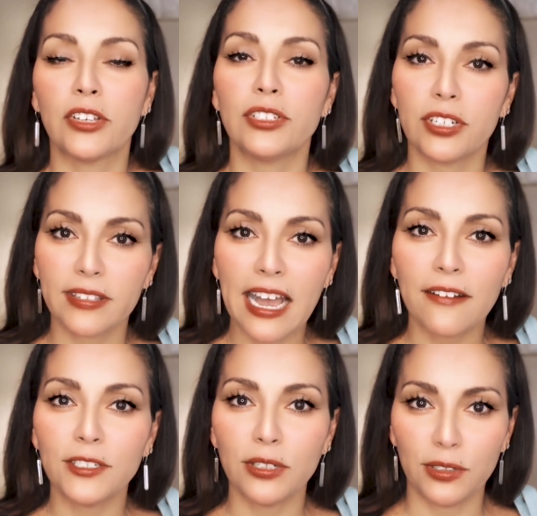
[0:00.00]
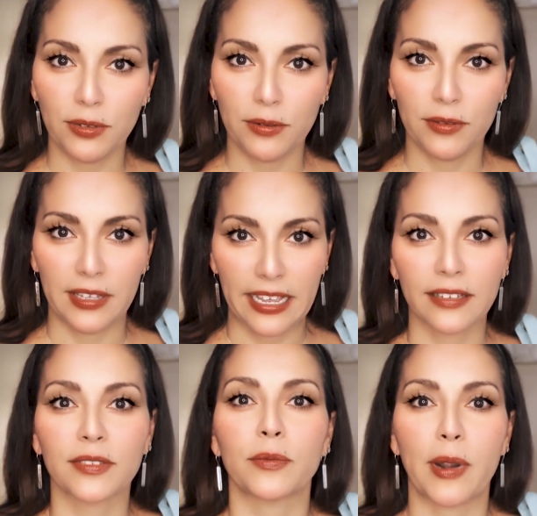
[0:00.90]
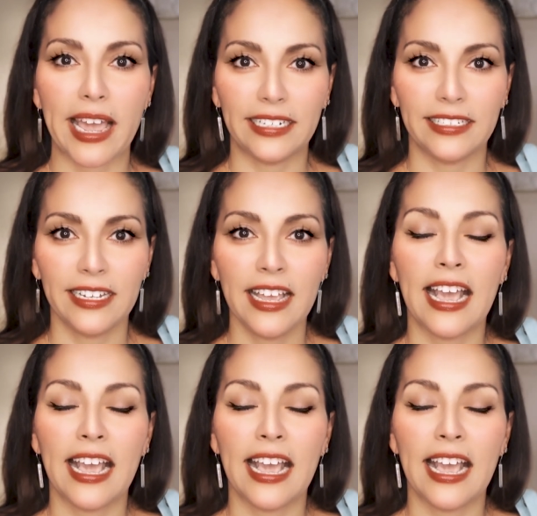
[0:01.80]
You just have to do things right,